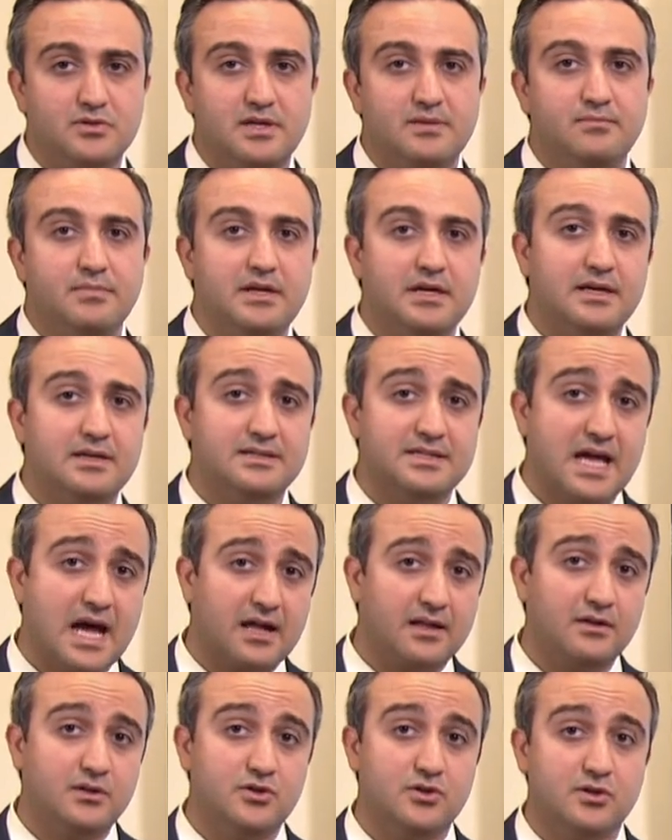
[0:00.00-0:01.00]
and be
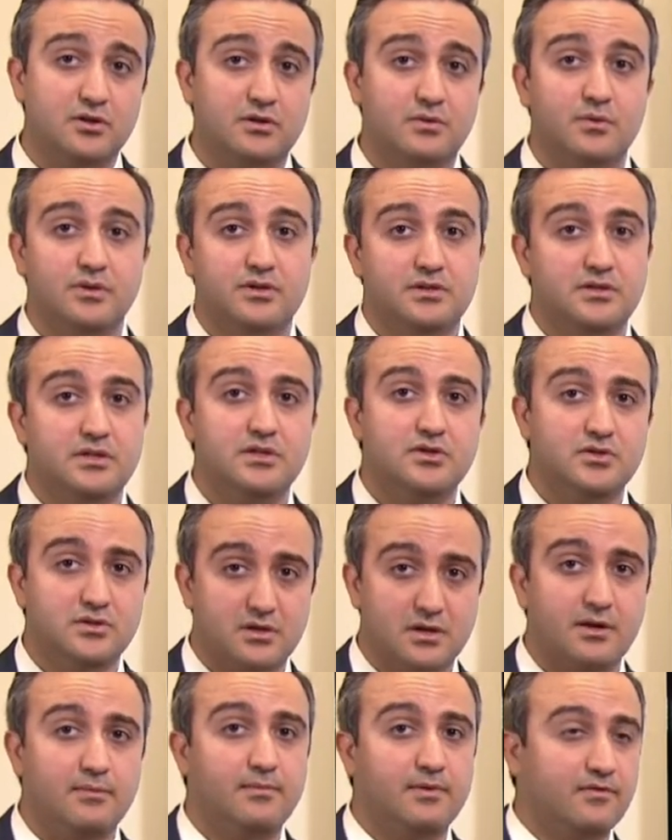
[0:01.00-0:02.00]
exactly sure where the seizures are
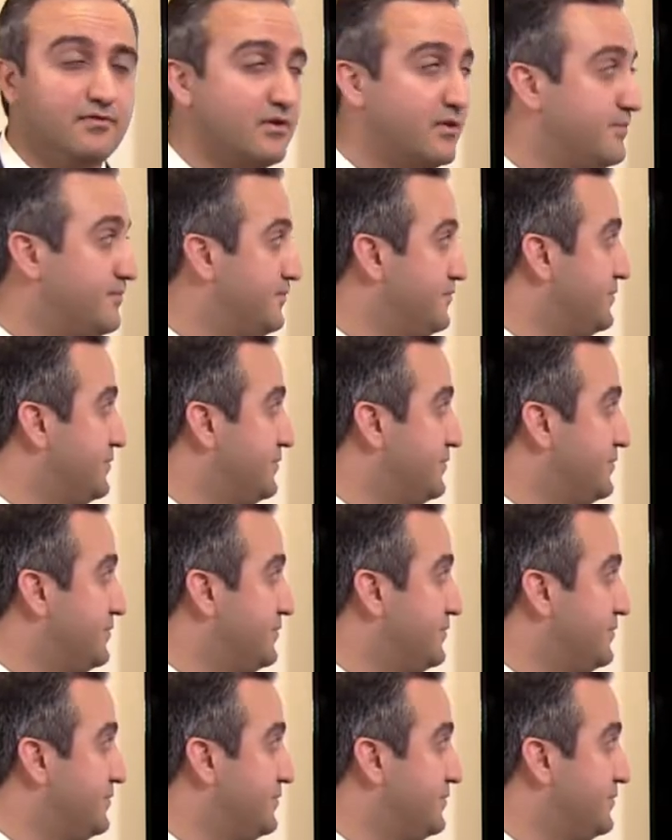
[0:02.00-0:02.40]
coming from.